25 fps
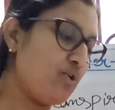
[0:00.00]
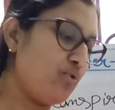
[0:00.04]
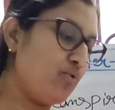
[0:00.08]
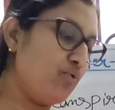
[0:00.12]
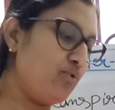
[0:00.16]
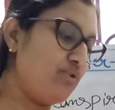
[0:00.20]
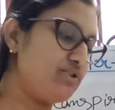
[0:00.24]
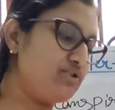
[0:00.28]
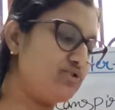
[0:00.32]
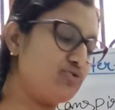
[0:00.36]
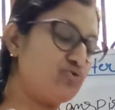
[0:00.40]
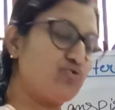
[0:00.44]

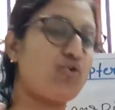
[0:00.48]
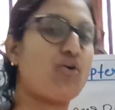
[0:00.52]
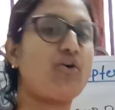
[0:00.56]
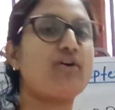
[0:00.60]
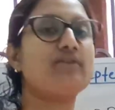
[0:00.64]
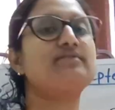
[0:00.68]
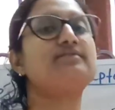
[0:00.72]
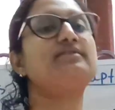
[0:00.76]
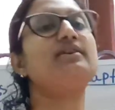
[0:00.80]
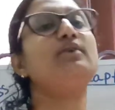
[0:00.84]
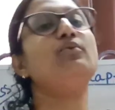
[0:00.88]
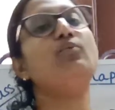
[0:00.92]
which
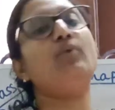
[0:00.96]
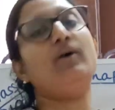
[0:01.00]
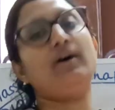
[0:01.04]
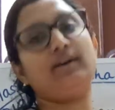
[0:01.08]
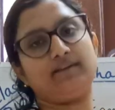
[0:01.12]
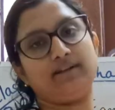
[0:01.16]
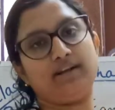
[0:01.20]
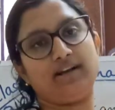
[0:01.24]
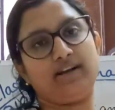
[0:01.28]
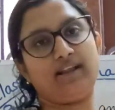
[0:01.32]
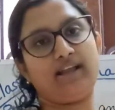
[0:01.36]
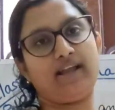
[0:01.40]
draws the
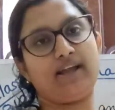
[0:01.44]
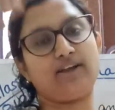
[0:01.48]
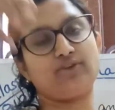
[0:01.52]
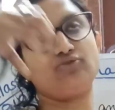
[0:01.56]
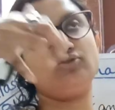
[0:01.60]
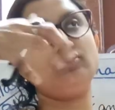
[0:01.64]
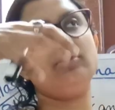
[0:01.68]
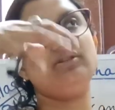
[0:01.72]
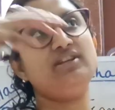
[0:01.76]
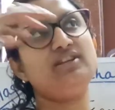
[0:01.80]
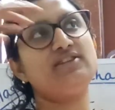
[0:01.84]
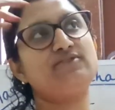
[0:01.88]
water.
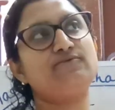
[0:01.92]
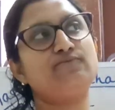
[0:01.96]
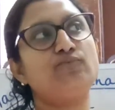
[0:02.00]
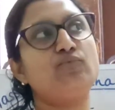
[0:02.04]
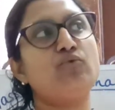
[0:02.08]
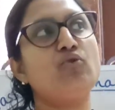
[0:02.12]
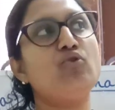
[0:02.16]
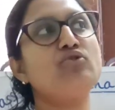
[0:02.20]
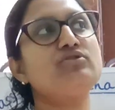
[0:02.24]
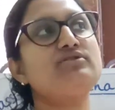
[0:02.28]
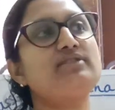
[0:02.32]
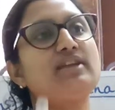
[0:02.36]
So this
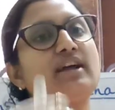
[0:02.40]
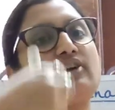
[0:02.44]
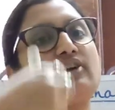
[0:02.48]
force